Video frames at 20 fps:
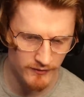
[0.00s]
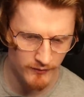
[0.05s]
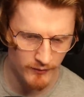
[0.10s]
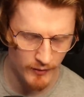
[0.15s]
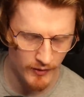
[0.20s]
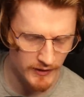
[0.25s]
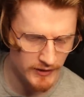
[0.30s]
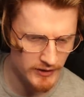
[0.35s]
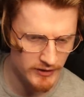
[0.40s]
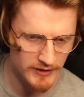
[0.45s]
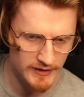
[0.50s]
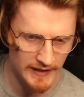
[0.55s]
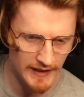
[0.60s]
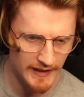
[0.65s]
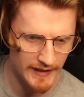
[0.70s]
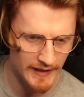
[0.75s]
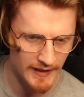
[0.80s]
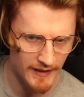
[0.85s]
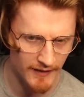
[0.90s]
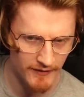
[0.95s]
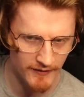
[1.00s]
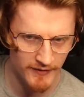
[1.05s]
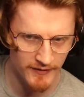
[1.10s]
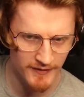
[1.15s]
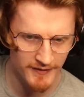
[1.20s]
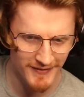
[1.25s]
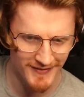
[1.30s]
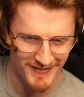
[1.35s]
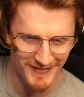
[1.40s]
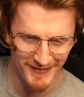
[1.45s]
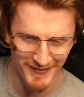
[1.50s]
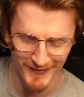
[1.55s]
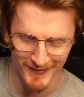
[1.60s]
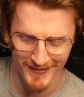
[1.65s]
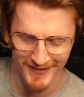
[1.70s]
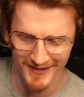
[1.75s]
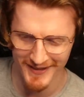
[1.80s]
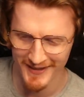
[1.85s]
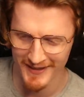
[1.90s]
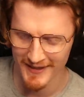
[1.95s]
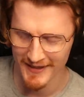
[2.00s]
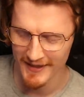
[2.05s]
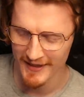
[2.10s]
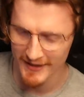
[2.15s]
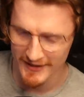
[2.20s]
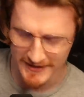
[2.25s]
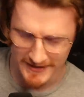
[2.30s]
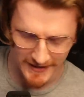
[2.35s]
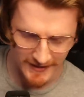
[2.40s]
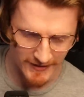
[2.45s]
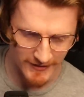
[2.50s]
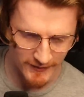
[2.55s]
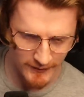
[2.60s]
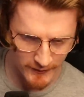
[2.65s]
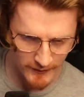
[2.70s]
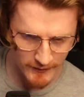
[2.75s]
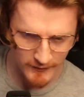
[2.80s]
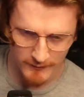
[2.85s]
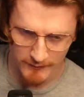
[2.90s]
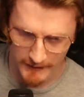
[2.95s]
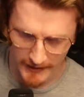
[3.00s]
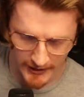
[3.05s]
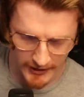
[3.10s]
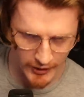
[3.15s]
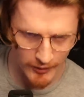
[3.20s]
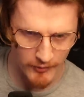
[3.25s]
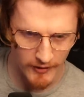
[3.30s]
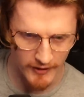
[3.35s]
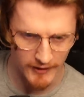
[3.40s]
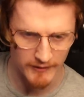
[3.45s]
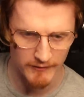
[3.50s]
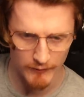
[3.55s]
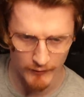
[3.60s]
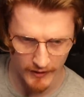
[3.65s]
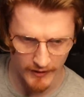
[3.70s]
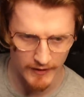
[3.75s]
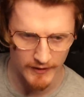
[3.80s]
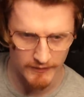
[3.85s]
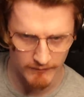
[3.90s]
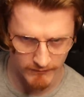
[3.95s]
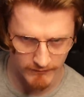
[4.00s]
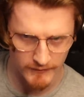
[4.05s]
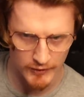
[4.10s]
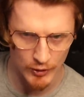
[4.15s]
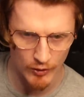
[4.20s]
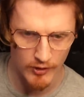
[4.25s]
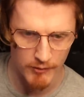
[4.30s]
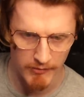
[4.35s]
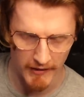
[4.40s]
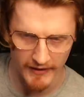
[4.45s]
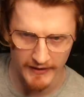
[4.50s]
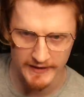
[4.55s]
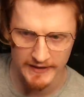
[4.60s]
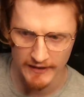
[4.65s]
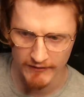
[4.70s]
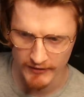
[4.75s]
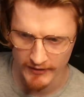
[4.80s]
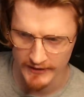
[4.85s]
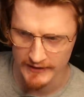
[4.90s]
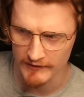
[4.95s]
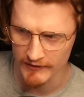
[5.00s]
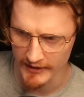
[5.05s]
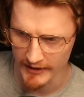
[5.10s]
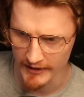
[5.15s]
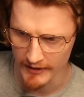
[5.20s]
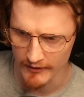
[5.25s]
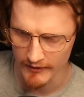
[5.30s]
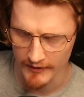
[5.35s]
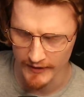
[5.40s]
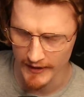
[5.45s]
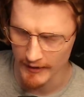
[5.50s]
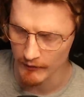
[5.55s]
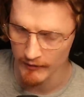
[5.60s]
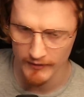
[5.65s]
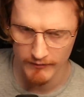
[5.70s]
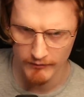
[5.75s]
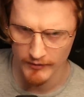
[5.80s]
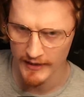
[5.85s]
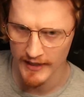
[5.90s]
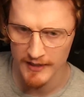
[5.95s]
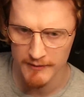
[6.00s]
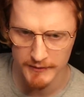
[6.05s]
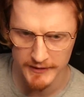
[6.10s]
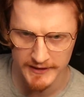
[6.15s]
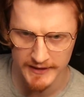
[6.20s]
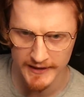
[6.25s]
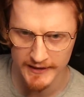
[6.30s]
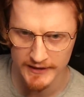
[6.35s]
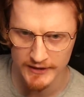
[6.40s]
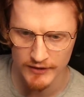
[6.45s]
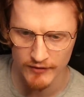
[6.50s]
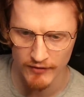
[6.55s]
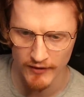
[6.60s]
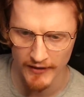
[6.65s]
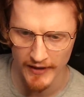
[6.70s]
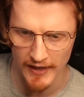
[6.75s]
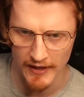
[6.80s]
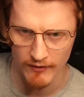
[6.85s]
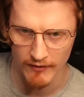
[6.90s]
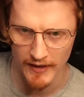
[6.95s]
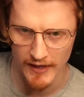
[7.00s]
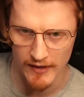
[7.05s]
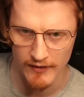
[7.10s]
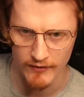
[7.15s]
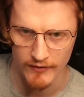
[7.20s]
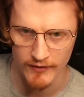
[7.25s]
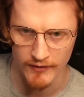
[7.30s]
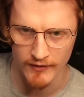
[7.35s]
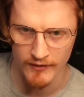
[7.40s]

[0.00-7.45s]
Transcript: Why did you say that? Listen, me and you are gonna talk about this after this video, okay? We can't be saying stuff like that out loud.